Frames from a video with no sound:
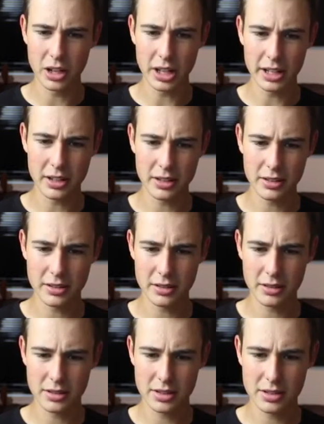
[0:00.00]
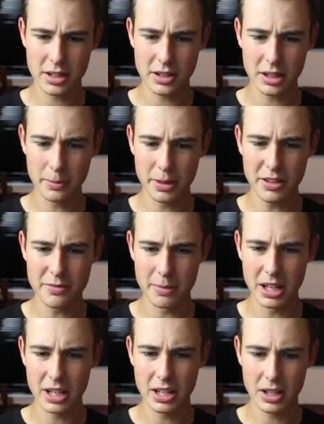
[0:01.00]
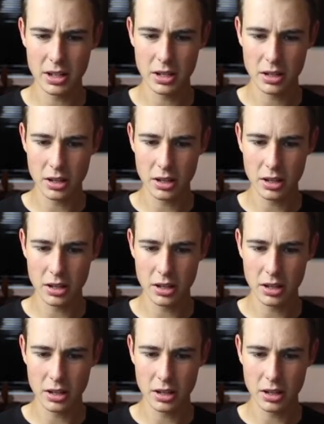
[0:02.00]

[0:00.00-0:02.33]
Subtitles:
Like, because there's nothing above me.